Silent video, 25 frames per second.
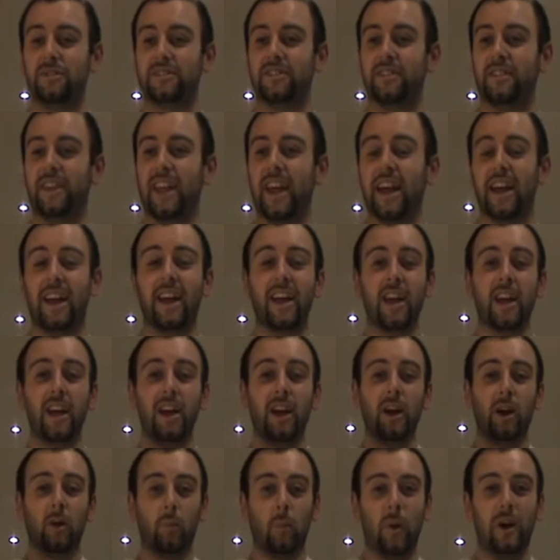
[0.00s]
So yeah,
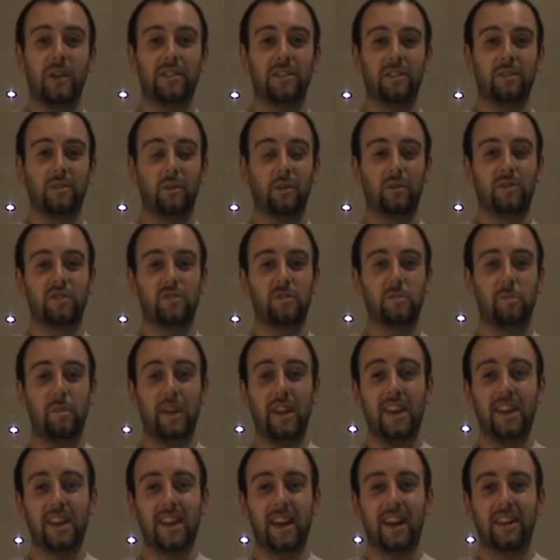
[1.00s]
well done Orchard
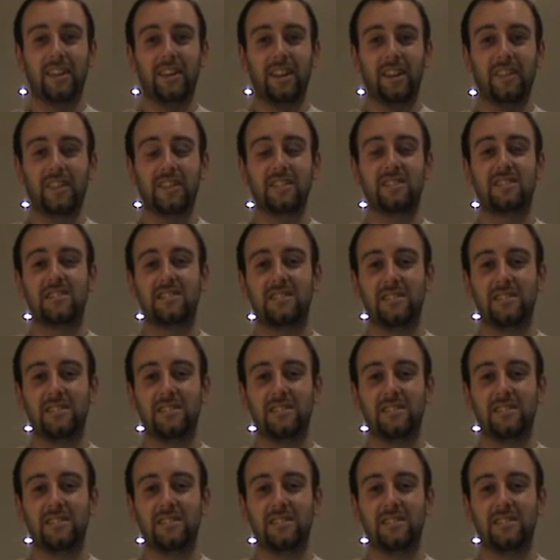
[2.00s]
Pig, another